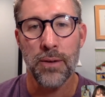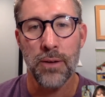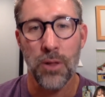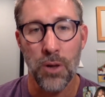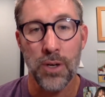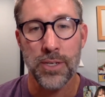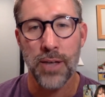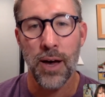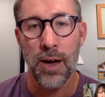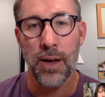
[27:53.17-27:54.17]

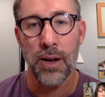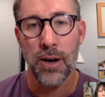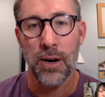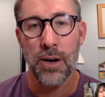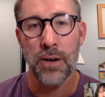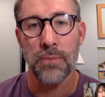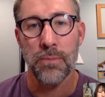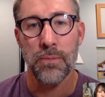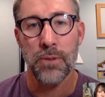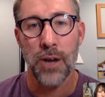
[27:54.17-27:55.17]
alongside our
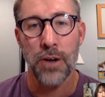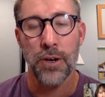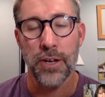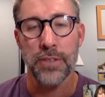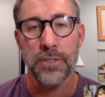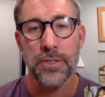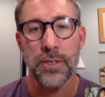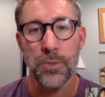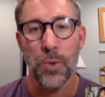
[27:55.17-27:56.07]
congregants as